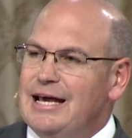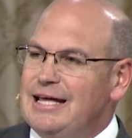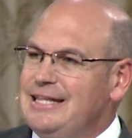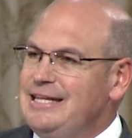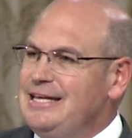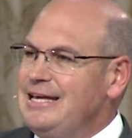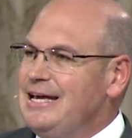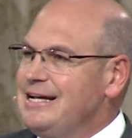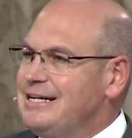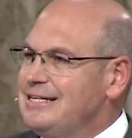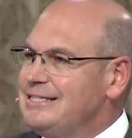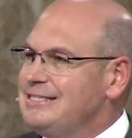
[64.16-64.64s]
and
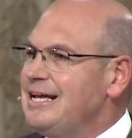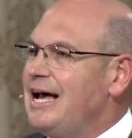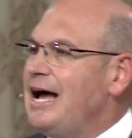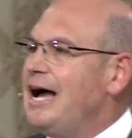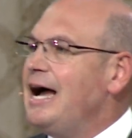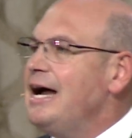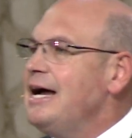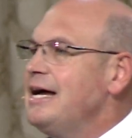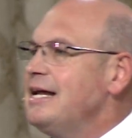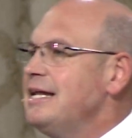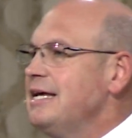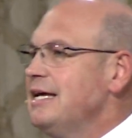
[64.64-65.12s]
the
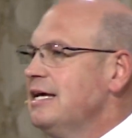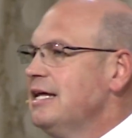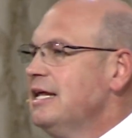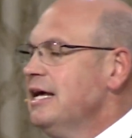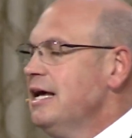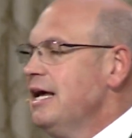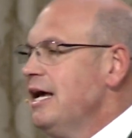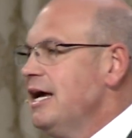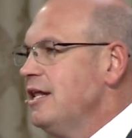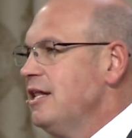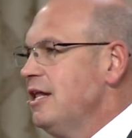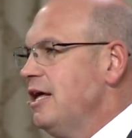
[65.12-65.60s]
anxiety
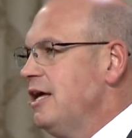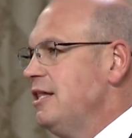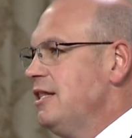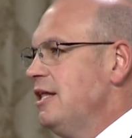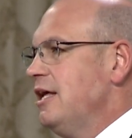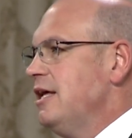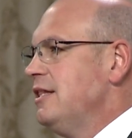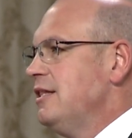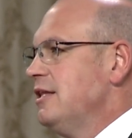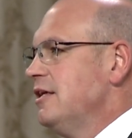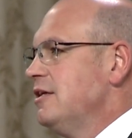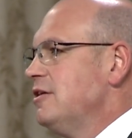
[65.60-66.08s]
and, and,
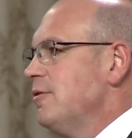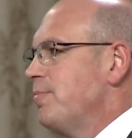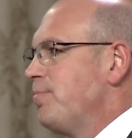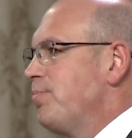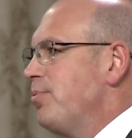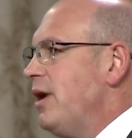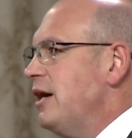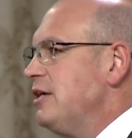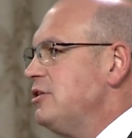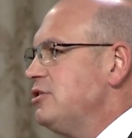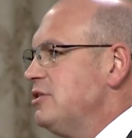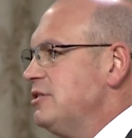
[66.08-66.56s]
and the
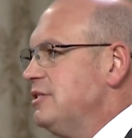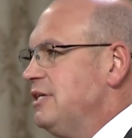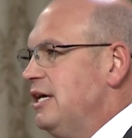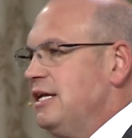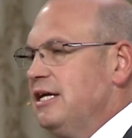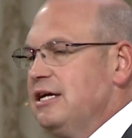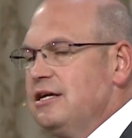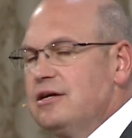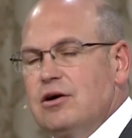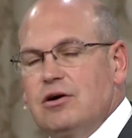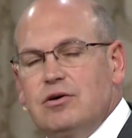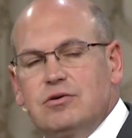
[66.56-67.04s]
depression that
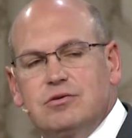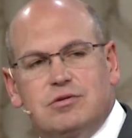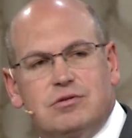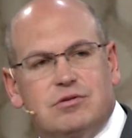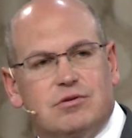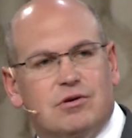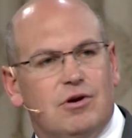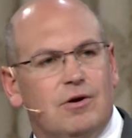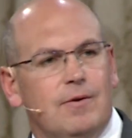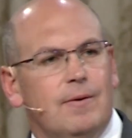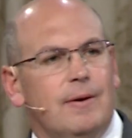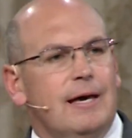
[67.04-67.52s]
he goes
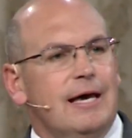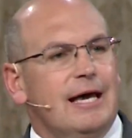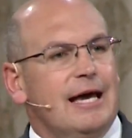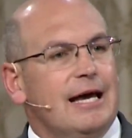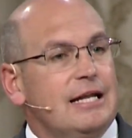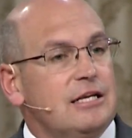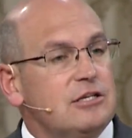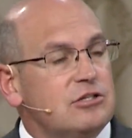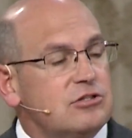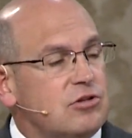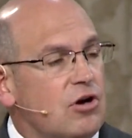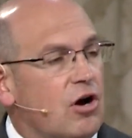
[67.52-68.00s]
through. And
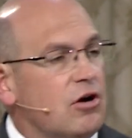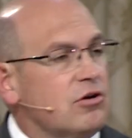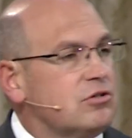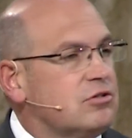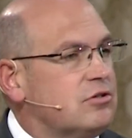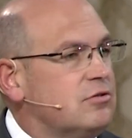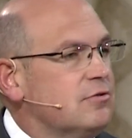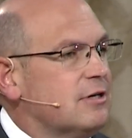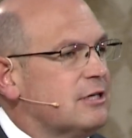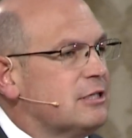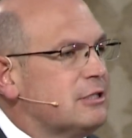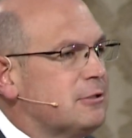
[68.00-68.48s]
he starts
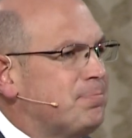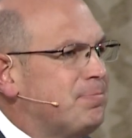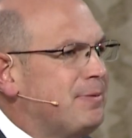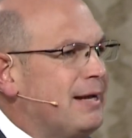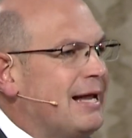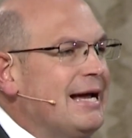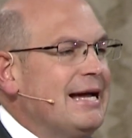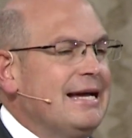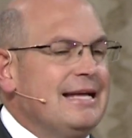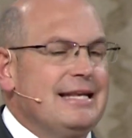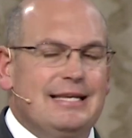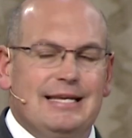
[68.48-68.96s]
to
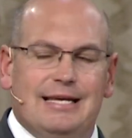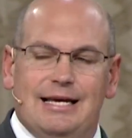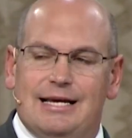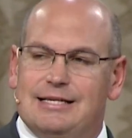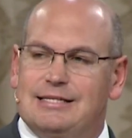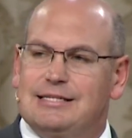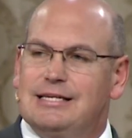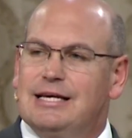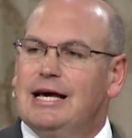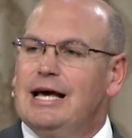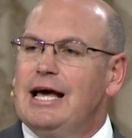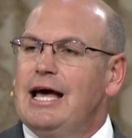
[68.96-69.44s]
explain
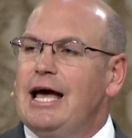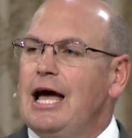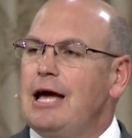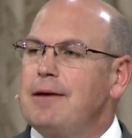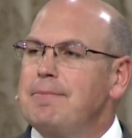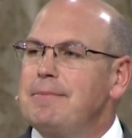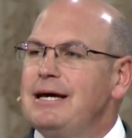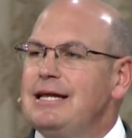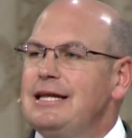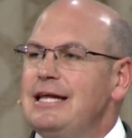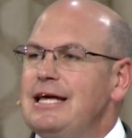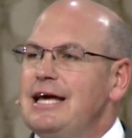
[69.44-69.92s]
this.
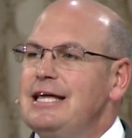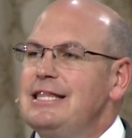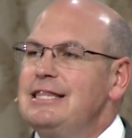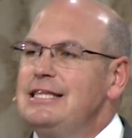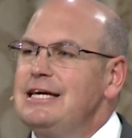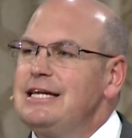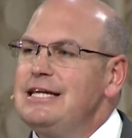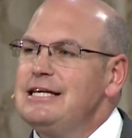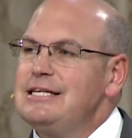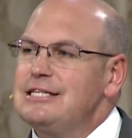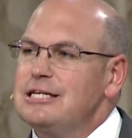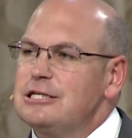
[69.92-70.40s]
Amen. And
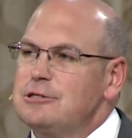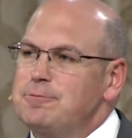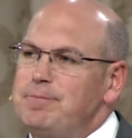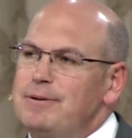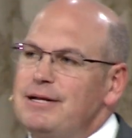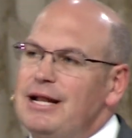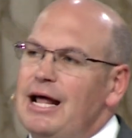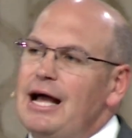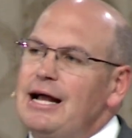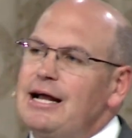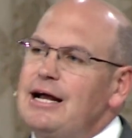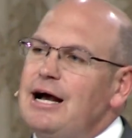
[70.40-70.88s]
then he says,
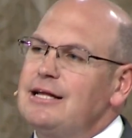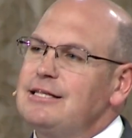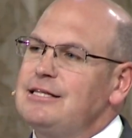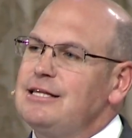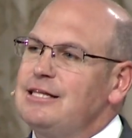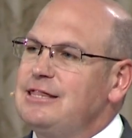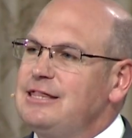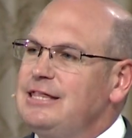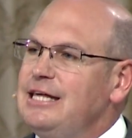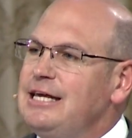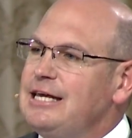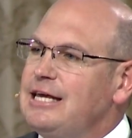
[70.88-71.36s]
But I got to
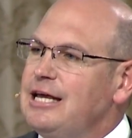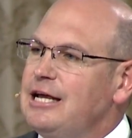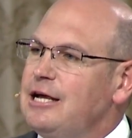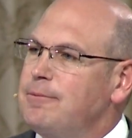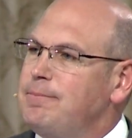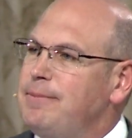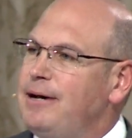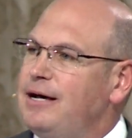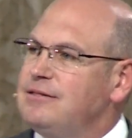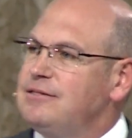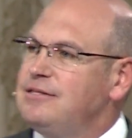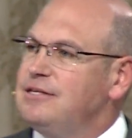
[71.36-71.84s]
thinking
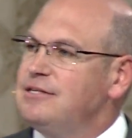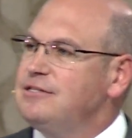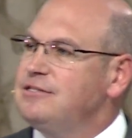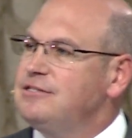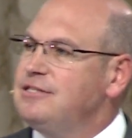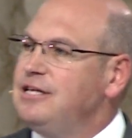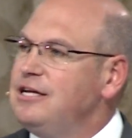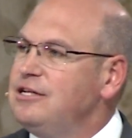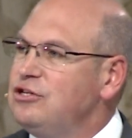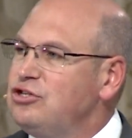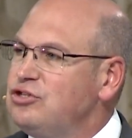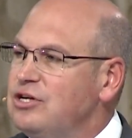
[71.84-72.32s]
about this
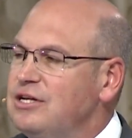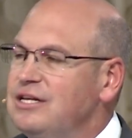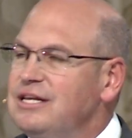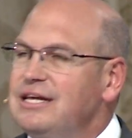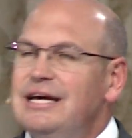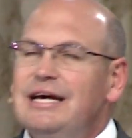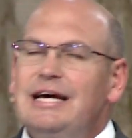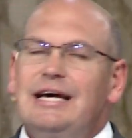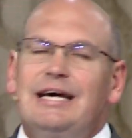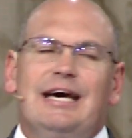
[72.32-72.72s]
tension.